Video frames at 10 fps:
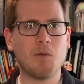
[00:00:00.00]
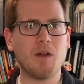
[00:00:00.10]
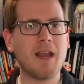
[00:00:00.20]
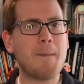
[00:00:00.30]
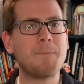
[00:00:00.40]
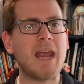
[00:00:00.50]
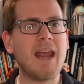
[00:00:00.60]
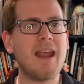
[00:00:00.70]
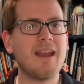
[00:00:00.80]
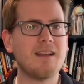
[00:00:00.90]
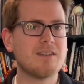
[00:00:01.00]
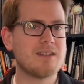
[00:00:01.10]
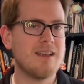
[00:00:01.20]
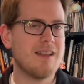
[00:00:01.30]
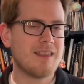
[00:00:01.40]
We're going to paint
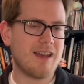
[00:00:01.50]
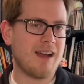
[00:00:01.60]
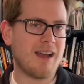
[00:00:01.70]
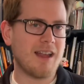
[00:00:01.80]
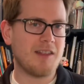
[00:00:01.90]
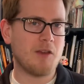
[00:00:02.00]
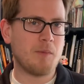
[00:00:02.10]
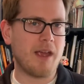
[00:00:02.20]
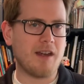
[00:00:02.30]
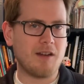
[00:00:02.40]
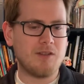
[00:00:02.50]
the high and low pattern.